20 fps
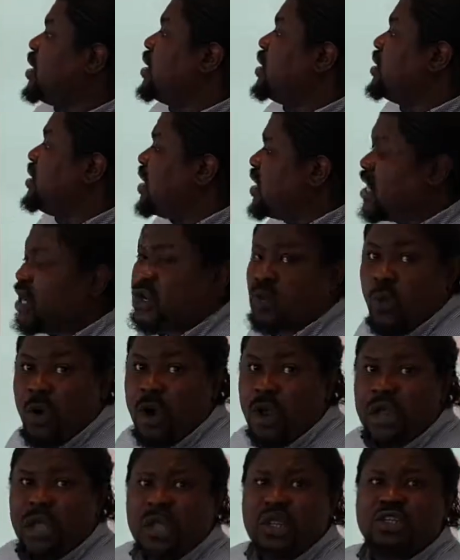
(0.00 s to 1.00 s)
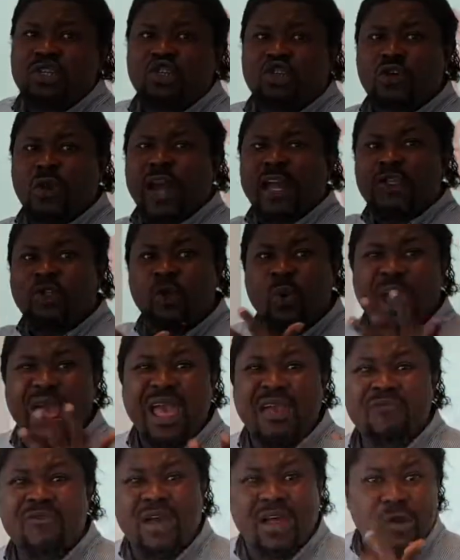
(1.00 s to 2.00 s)
did it work? Try to
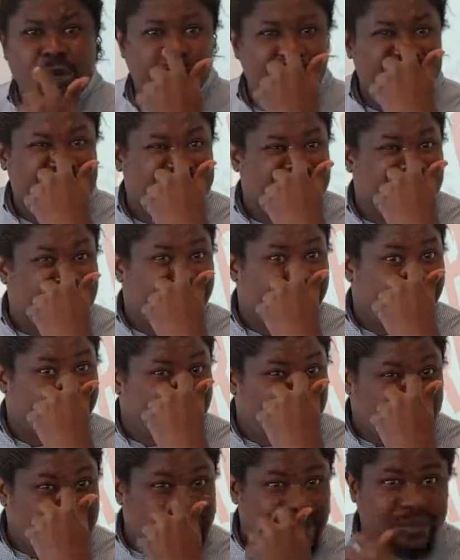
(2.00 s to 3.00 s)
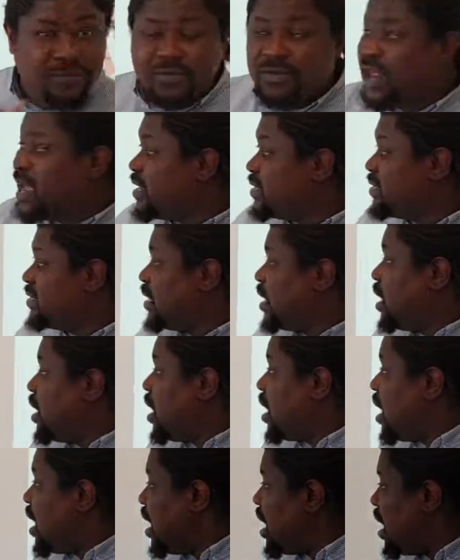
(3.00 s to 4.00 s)
evaluate the effectiveness
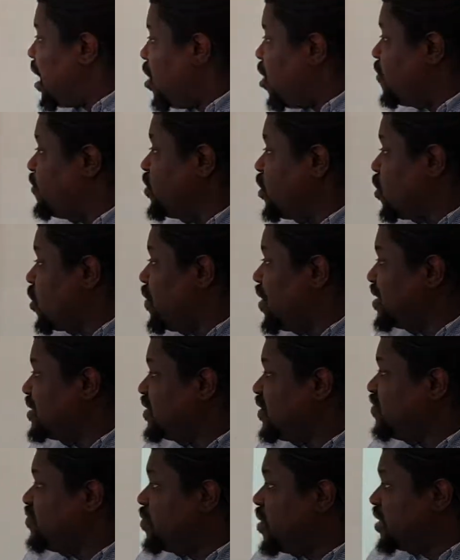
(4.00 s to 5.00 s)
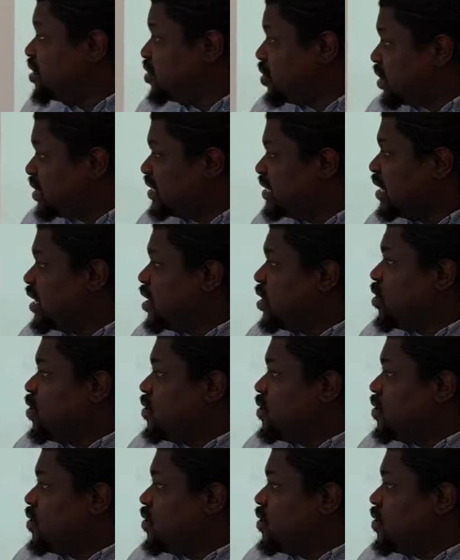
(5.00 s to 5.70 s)
of the corrective measures.